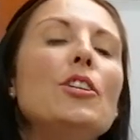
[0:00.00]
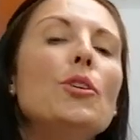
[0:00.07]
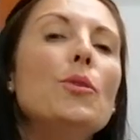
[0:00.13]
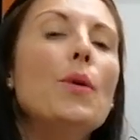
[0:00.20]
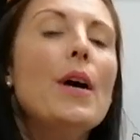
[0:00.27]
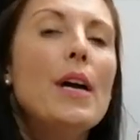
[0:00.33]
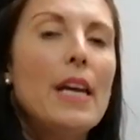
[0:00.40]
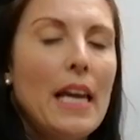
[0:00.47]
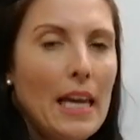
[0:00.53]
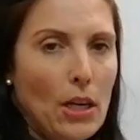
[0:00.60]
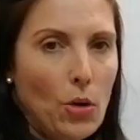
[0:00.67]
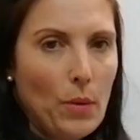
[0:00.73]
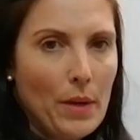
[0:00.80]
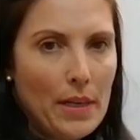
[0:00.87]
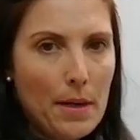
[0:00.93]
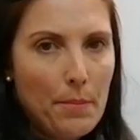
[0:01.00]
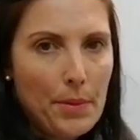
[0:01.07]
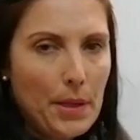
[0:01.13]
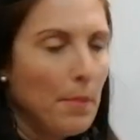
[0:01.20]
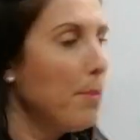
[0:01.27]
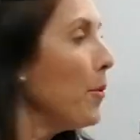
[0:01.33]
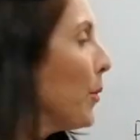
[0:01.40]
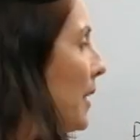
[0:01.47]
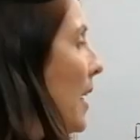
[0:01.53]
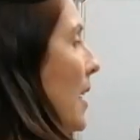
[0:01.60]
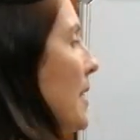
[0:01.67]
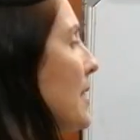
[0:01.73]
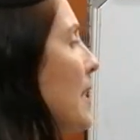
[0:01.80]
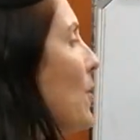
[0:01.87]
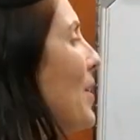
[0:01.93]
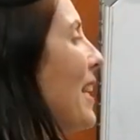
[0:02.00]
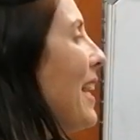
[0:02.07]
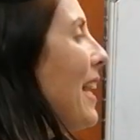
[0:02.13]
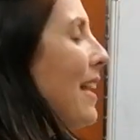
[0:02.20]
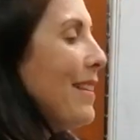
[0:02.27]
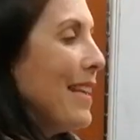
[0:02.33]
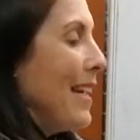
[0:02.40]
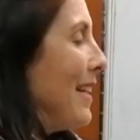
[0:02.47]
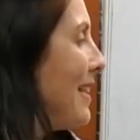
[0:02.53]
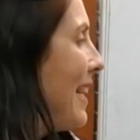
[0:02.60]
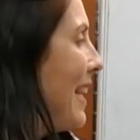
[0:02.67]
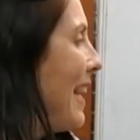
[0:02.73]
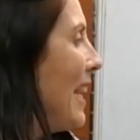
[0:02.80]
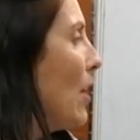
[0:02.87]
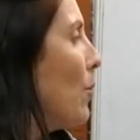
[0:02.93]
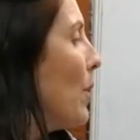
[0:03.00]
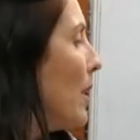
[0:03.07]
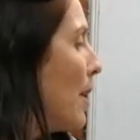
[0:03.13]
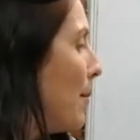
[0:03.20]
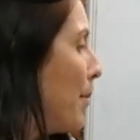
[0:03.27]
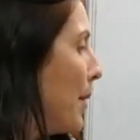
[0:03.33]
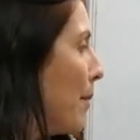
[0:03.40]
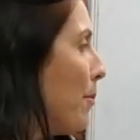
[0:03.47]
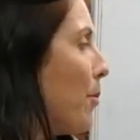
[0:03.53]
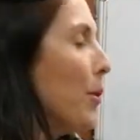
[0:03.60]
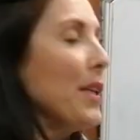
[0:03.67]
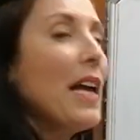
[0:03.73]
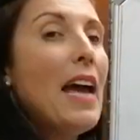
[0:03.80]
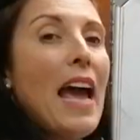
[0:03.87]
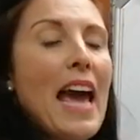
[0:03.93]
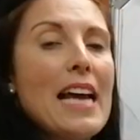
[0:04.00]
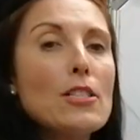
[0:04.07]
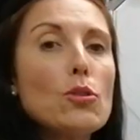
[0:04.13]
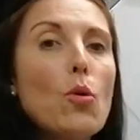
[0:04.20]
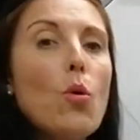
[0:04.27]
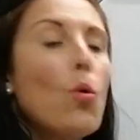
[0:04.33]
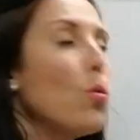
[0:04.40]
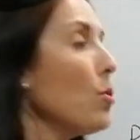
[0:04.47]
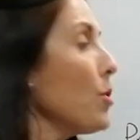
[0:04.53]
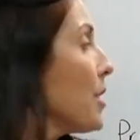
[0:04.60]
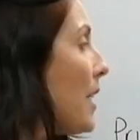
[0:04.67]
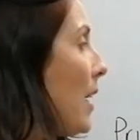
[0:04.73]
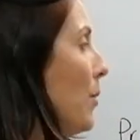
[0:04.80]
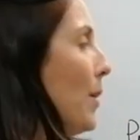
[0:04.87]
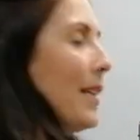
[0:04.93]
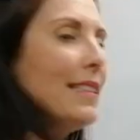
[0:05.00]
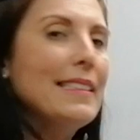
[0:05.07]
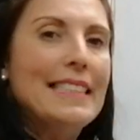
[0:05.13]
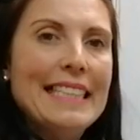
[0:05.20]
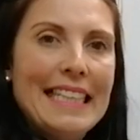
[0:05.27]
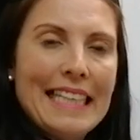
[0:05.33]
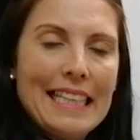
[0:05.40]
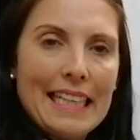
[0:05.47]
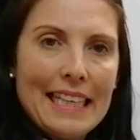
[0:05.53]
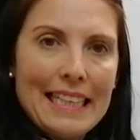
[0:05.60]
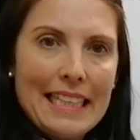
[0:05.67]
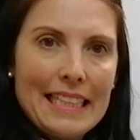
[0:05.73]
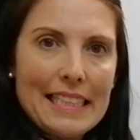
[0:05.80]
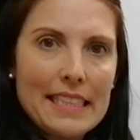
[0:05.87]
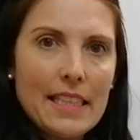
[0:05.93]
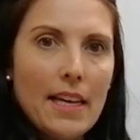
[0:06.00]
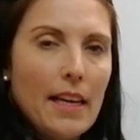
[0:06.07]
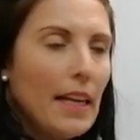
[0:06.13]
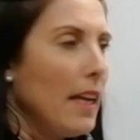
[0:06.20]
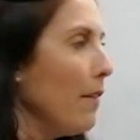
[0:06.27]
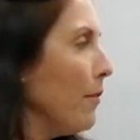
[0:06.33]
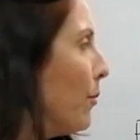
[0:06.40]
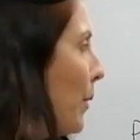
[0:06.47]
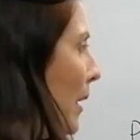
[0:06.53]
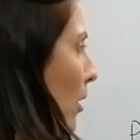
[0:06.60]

new equilibrium point. So the equilibrium point has also decreased if